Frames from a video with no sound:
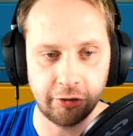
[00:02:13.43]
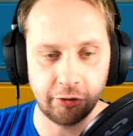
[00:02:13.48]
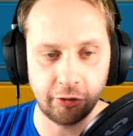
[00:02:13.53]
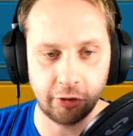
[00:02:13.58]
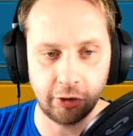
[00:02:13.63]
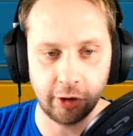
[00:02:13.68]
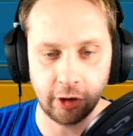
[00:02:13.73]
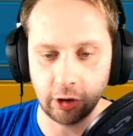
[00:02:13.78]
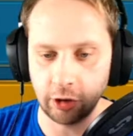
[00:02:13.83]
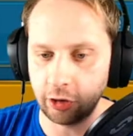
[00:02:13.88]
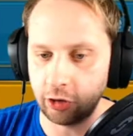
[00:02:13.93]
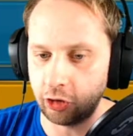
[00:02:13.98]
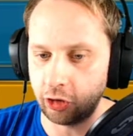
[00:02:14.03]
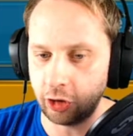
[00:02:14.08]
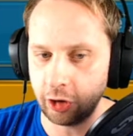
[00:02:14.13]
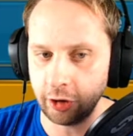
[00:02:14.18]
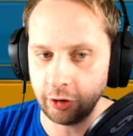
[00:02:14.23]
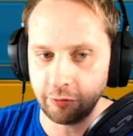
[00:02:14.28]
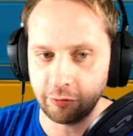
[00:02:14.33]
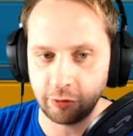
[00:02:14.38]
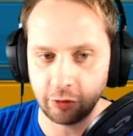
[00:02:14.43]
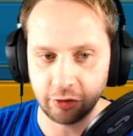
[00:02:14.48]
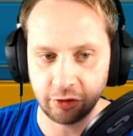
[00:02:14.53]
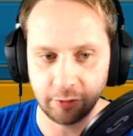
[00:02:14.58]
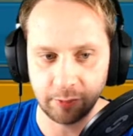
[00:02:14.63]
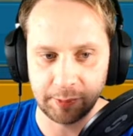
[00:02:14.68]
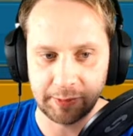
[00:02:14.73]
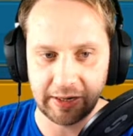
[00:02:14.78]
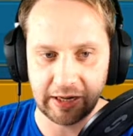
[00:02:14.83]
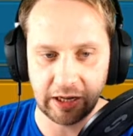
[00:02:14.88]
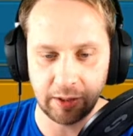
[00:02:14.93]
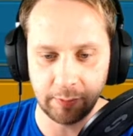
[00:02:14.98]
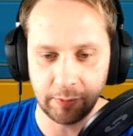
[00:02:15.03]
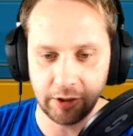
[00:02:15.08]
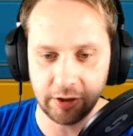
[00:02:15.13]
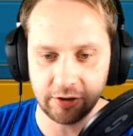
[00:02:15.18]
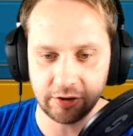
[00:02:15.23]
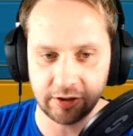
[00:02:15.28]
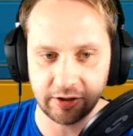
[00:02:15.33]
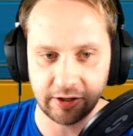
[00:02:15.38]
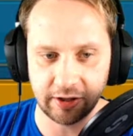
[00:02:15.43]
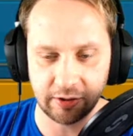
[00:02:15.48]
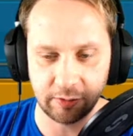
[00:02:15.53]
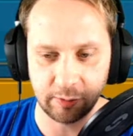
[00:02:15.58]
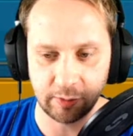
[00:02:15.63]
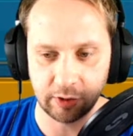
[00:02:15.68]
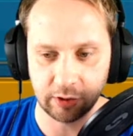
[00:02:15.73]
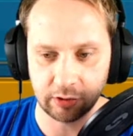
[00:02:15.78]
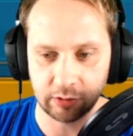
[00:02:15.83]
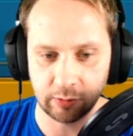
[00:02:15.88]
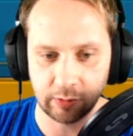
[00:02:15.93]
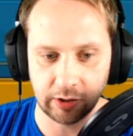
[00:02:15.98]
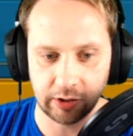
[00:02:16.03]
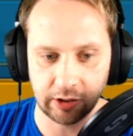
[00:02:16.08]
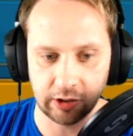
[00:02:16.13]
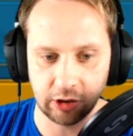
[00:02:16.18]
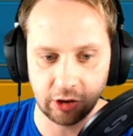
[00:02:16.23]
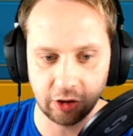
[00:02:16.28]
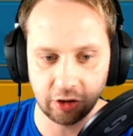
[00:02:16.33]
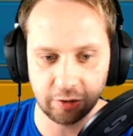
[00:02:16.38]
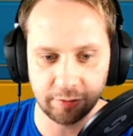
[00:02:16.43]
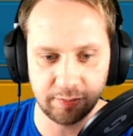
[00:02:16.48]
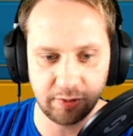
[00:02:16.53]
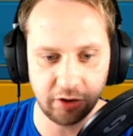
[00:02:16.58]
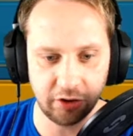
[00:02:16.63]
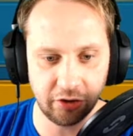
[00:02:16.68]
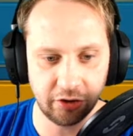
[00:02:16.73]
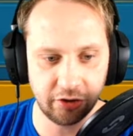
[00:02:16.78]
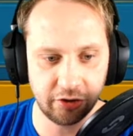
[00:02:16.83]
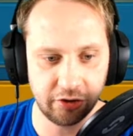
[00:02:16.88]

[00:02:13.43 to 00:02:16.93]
Royal Guard for some damage, and then we got one last spot.